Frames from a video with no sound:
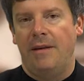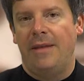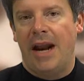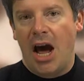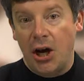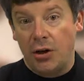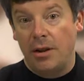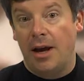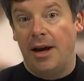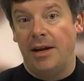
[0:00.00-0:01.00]
that
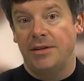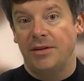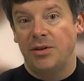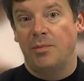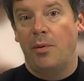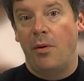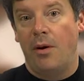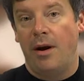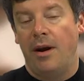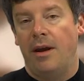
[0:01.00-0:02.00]
underlies the
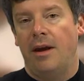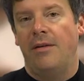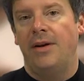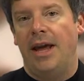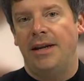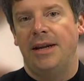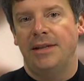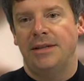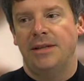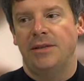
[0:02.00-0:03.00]
support of an
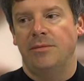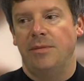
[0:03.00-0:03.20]
end-to-end system.